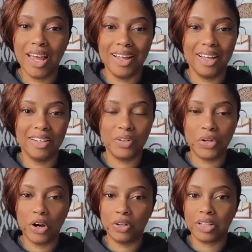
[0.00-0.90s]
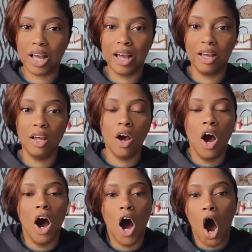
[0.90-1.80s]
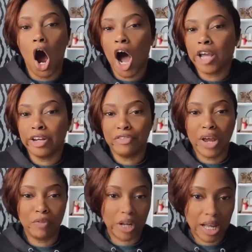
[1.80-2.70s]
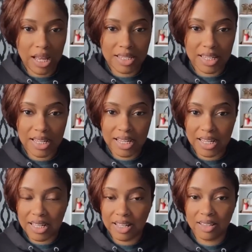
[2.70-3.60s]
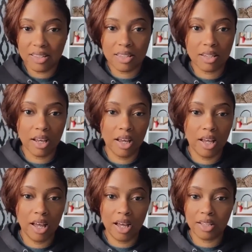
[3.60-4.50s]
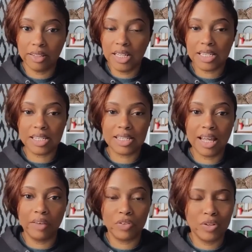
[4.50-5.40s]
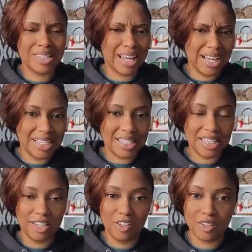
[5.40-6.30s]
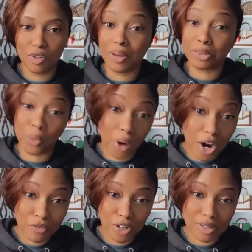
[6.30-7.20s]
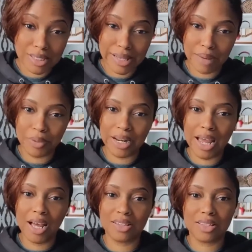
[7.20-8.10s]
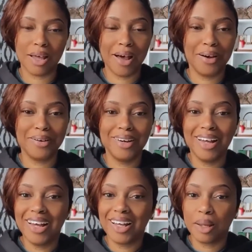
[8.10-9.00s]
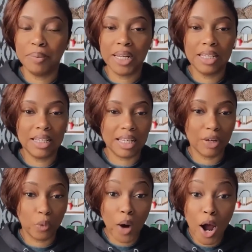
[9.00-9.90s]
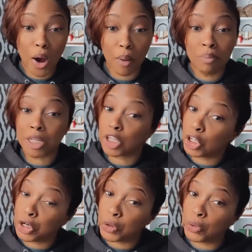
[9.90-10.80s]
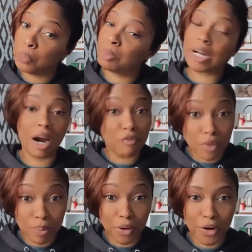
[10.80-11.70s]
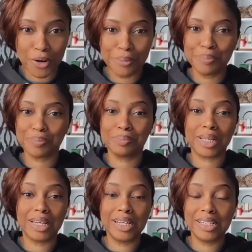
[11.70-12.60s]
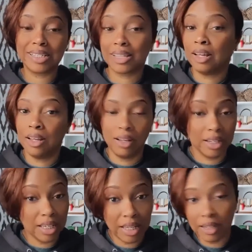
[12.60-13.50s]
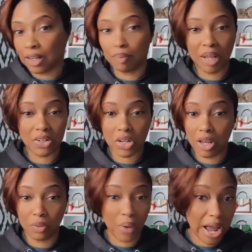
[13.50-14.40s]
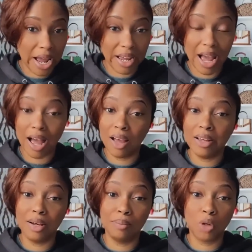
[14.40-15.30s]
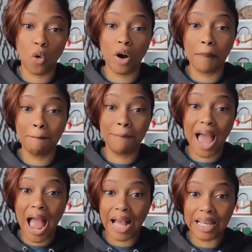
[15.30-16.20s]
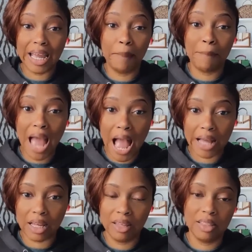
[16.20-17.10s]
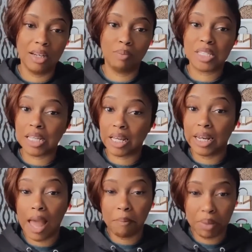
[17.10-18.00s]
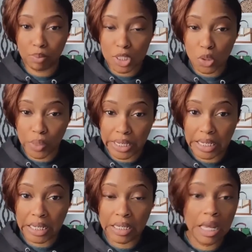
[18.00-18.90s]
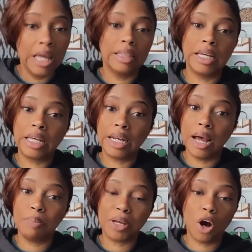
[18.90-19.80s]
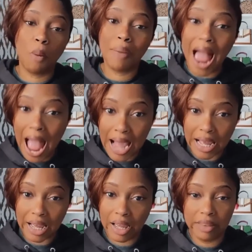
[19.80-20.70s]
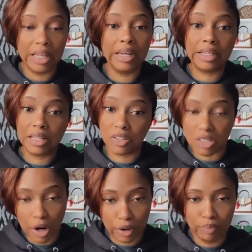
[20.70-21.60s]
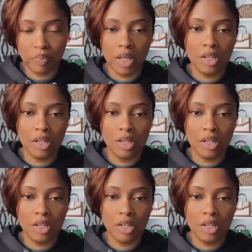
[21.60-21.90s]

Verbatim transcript: And you know, you got all your favorite cousins, your nieces, nephews, your aunties, you at the grown folks table now. So coming in looking grown, but cute, but comfortable because again, I'm not shying away. I am going back and back and then I'm gonna take a nap in between, then get up and go back and then get dessert.